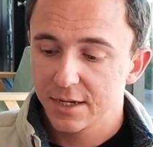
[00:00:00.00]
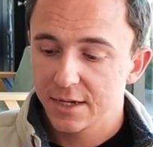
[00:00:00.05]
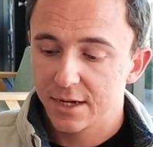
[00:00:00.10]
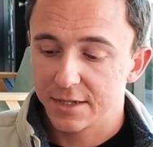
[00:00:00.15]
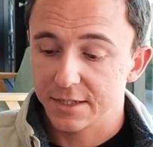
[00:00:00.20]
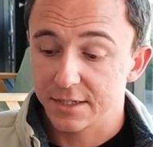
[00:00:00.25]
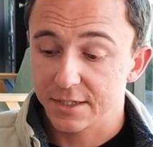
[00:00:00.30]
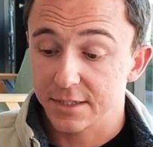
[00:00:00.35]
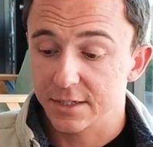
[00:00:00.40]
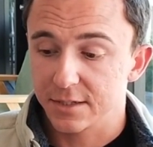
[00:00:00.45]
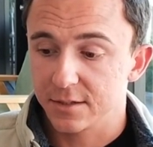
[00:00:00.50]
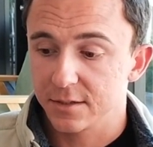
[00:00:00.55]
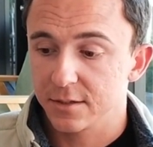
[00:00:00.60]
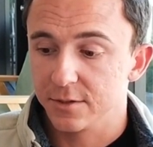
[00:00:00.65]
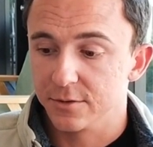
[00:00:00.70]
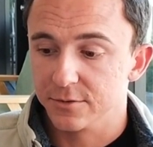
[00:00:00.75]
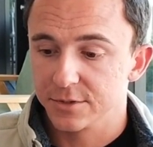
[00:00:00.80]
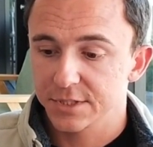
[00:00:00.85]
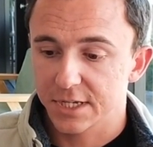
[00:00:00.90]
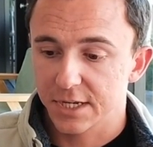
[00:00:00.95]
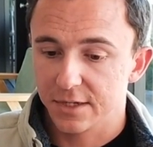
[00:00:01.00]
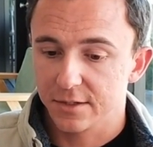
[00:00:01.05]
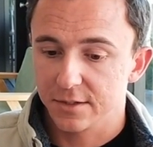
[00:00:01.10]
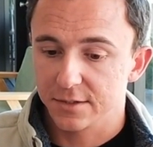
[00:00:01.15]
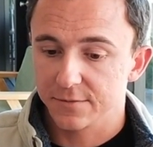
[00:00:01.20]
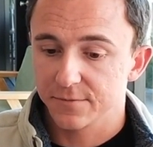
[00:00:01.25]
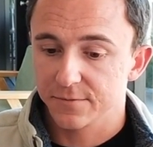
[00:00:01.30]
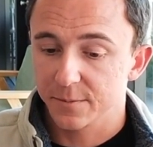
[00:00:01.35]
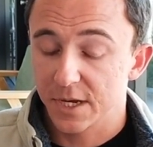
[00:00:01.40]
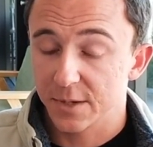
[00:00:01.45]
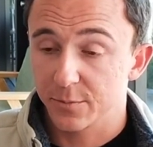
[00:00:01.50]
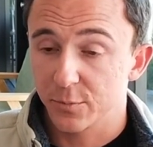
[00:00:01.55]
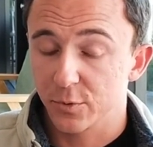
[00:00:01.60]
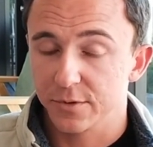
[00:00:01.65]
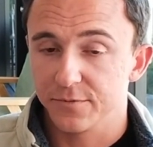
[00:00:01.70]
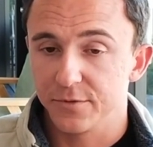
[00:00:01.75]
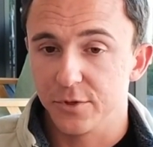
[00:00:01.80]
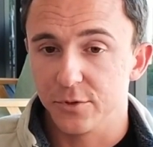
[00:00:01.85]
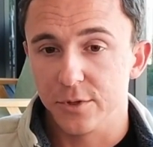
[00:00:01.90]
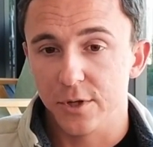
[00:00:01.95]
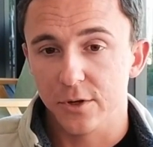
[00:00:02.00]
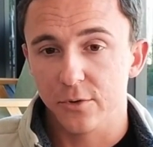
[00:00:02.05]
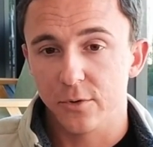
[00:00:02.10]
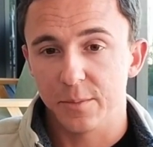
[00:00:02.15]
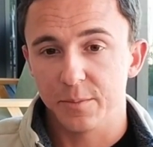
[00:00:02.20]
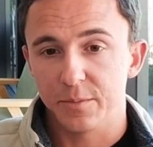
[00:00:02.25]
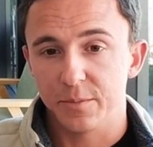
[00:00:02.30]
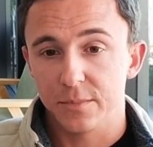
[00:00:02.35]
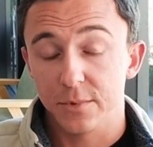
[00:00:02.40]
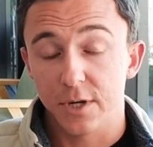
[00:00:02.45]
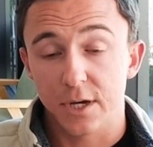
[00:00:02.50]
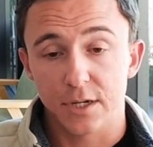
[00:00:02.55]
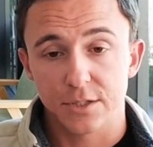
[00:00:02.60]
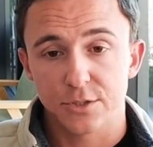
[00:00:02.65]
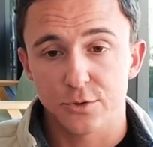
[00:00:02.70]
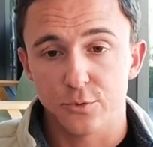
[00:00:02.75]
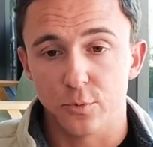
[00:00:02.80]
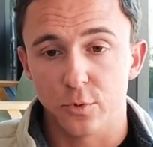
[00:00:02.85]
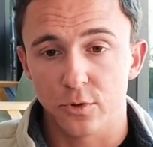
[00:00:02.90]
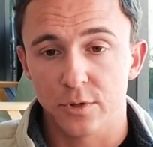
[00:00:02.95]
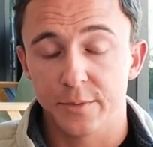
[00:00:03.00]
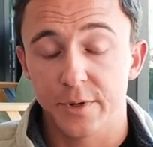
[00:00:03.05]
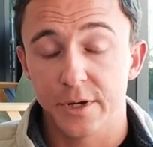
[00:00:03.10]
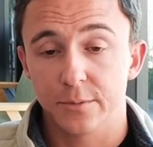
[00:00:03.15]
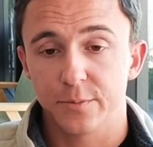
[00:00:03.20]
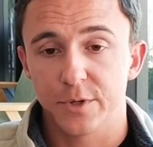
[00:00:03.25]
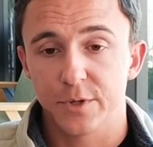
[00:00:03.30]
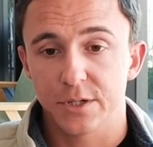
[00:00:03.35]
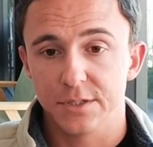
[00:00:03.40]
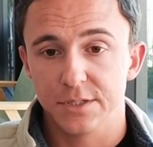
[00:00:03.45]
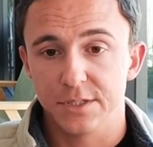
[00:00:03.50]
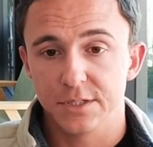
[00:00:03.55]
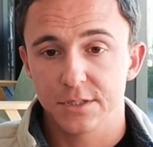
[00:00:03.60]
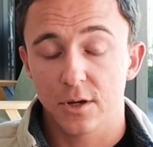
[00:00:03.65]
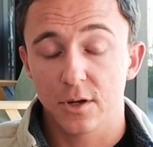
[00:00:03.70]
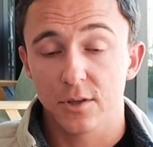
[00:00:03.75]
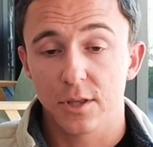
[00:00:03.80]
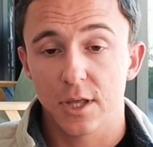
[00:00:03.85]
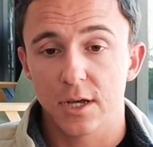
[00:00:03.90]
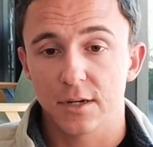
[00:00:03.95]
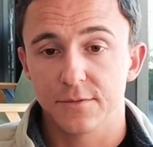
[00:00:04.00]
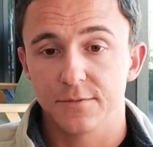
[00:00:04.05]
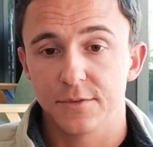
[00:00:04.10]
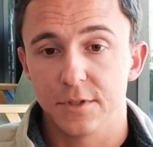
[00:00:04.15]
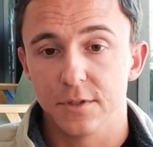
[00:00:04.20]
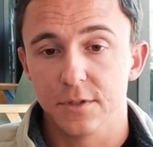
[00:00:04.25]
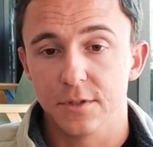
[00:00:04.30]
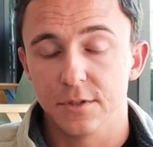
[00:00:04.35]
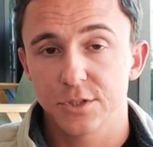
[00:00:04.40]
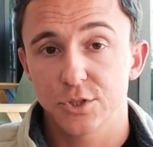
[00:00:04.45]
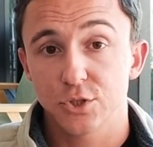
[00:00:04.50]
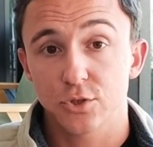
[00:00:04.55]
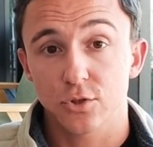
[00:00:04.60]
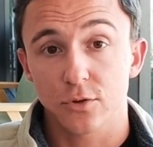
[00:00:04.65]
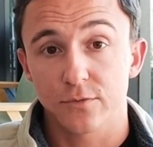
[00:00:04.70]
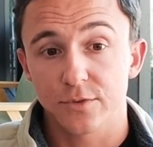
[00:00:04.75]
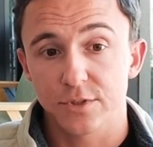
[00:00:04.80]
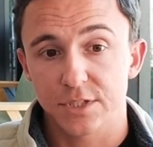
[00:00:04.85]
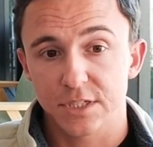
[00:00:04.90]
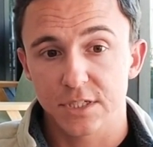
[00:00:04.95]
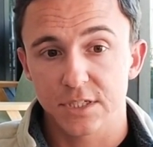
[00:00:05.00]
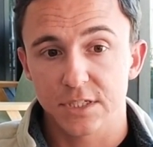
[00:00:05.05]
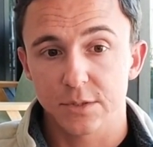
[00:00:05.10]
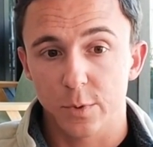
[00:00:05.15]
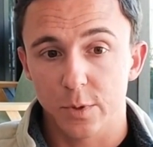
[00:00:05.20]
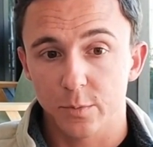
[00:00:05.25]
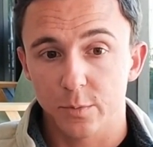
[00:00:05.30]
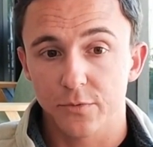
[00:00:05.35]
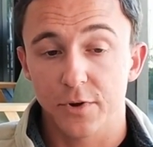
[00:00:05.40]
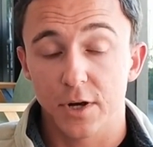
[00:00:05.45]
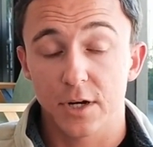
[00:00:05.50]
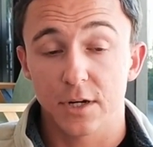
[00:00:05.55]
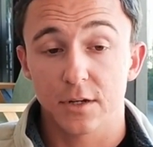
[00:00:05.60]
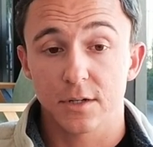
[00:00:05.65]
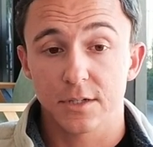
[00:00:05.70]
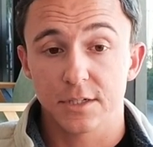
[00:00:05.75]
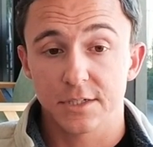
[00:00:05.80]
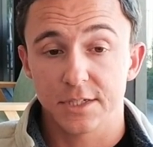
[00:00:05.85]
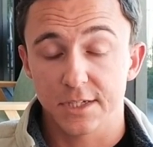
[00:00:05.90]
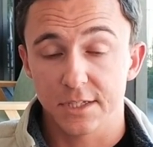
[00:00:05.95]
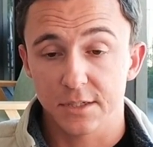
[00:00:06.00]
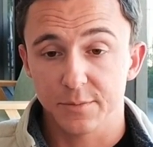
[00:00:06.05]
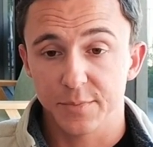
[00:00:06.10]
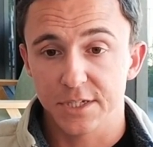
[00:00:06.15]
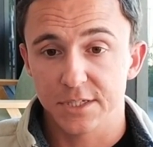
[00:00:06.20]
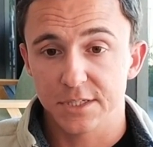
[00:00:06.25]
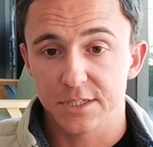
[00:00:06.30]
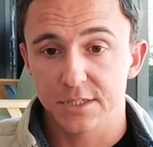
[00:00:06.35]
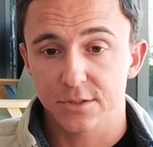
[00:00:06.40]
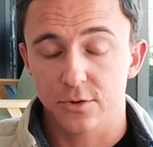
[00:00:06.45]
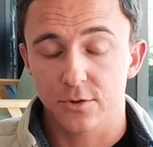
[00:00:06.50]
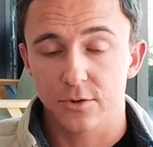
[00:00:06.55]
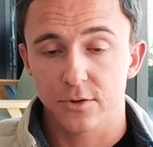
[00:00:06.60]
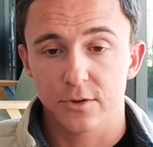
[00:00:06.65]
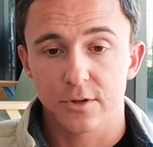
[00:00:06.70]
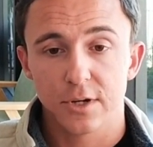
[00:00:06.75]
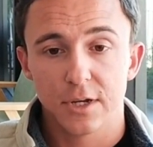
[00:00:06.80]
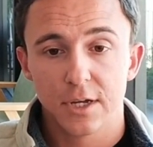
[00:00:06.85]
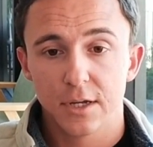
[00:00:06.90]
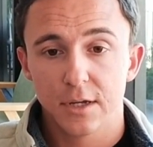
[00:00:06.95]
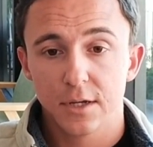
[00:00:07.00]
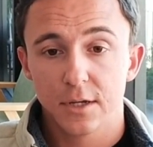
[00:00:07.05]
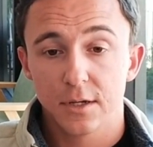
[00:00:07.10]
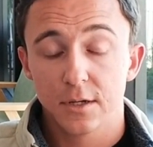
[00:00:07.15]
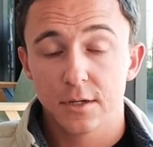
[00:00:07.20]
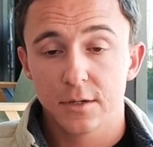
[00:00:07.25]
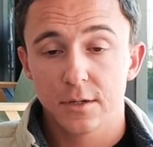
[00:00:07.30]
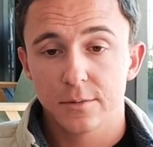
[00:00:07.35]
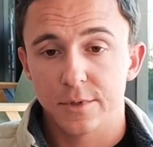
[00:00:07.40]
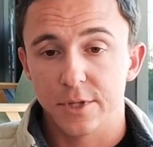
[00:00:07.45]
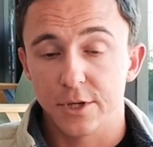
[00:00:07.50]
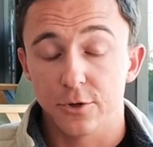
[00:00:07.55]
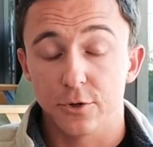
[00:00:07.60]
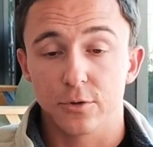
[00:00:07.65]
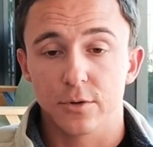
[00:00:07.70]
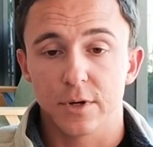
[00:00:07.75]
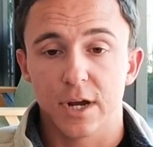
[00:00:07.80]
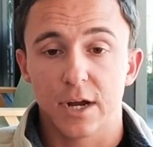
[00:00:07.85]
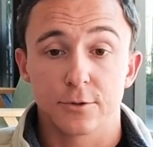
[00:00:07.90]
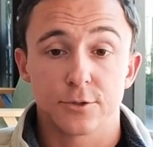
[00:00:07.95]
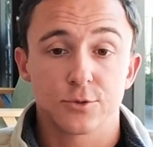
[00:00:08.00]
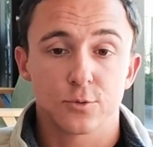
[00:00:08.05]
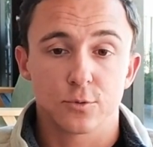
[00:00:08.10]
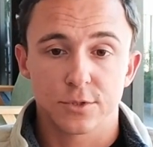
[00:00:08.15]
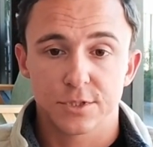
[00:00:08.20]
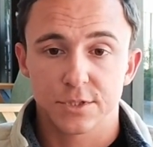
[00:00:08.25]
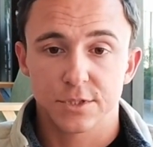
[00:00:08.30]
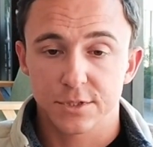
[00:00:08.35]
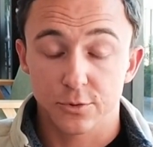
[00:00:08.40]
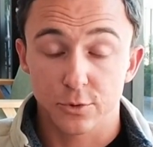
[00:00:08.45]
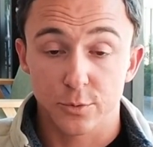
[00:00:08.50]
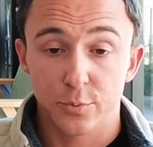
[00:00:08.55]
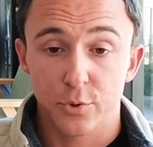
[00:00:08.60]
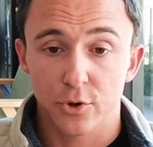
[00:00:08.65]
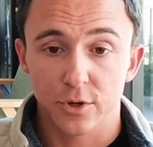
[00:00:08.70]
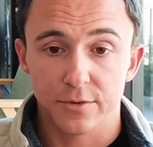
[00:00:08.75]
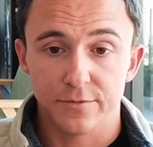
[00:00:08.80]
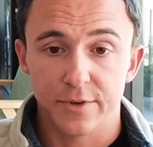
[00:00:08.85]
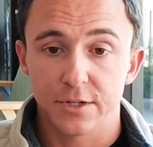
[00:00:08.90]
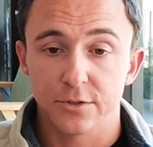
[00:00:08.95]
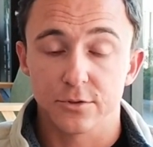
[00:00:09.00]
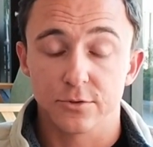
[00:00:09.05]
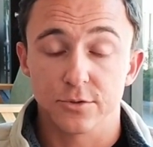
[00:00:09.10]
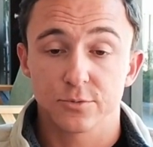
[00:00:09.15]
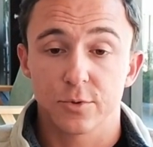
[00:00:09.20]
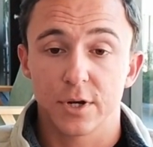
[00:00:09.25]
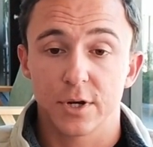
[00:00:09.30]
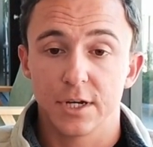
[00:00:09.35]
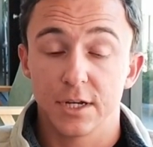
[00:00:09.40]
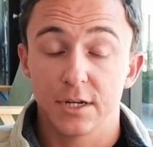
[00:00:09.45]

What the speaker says: I think that, scaling from that point of view, though, I'm not too worried about, because a lot of the services that we provide on a daily basis they're outsourced to third-party vendors, right?